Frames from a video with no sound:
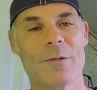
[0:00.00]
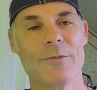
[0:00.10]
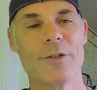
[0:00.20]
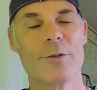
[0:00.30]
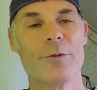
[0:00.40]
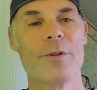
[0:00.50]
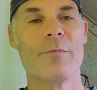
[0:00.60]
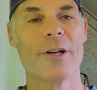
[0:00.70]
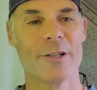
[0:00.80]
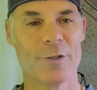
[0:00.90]
to the
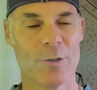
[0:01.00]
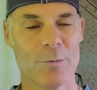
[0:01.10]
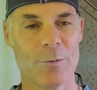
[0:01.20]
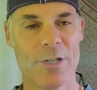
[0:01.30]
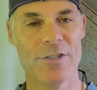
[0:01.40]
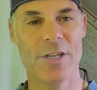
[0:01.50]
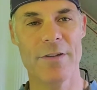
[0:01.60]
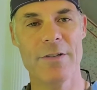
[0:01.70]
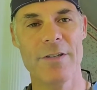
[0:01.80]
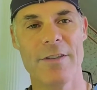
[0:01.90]
Barely Normal Wet
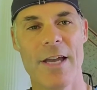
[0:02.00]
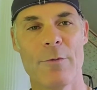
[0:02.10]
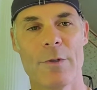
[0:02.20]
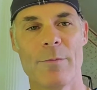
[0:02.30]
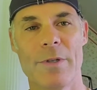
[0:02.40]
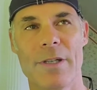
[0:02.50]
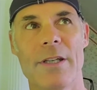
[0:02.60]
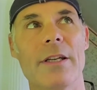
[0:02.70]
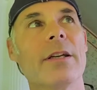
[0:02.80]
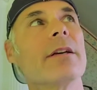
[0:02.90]
Shaver. That would be,